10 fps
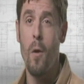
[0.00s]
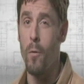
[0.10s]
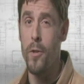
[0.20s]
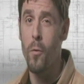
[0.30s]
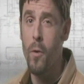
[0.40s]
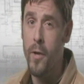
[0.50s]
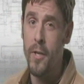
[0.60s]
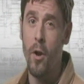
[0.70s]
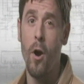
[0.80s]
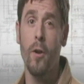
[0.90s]
When you're
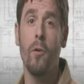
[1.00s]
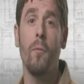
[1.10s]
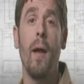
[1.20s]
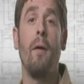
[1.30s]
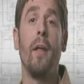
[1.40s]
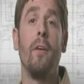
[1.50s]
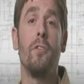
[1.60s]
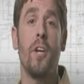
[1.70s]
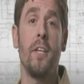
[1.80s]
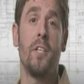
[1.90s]
working on or around
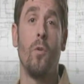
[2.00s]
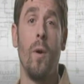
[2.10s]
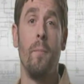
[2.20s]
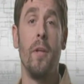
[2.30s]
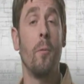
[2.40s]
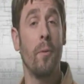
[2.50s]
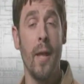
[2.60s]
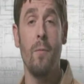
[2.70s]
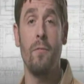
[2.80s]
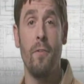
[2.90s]
energized equipment, you're
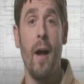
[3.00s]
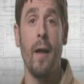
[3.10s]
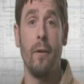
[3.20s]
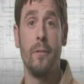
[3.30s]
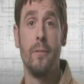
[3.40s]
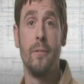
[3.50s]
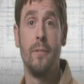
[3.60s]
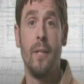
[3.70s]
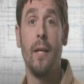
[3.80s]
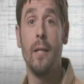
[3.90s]
playing with fire.
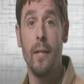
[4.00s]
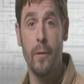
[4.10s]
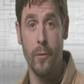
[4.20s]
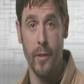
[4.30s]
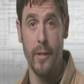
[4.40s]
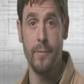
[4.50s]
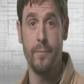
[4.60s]
Literally.